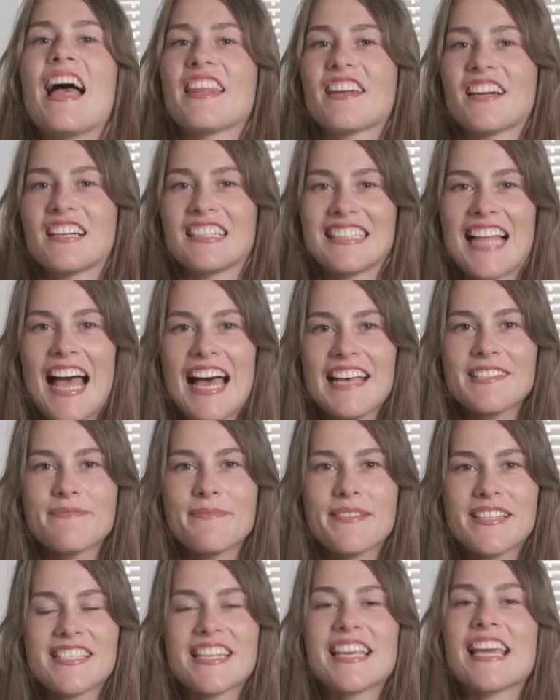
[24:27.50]
And our last
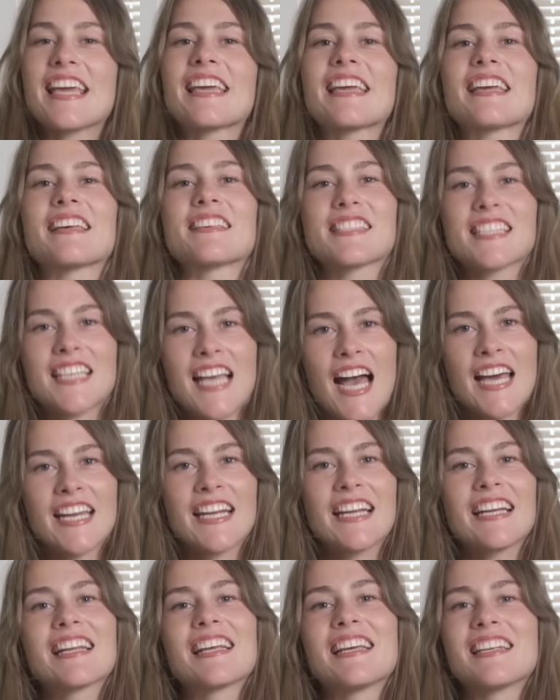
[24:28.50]
mistake is
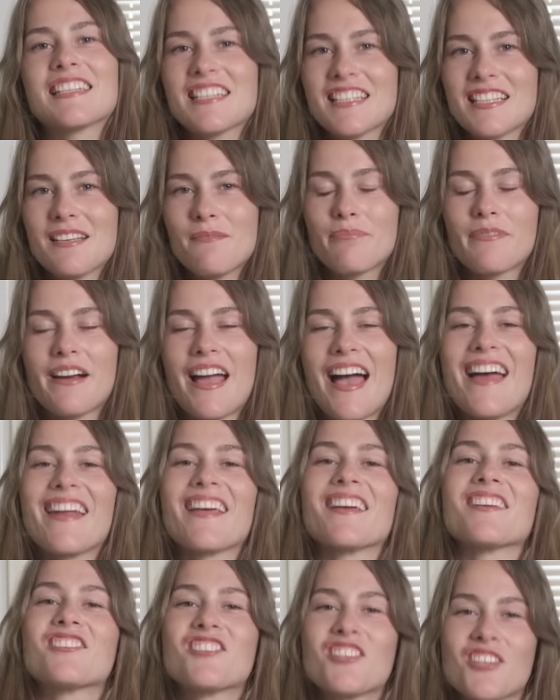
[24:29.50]
cutting into the
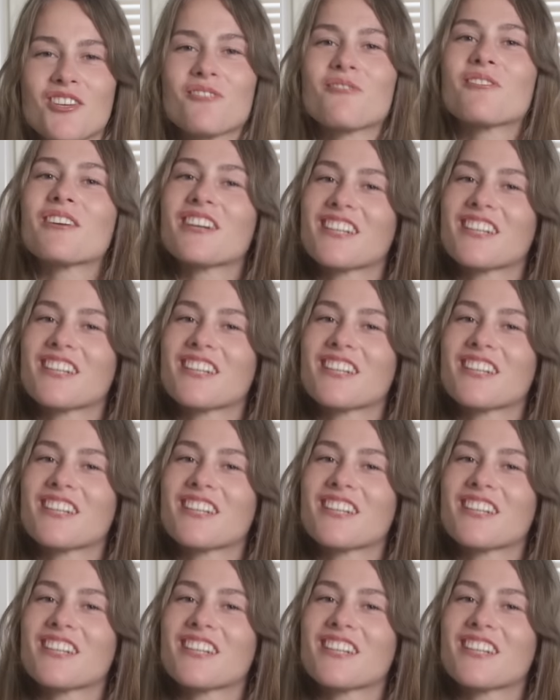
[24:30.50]
bread too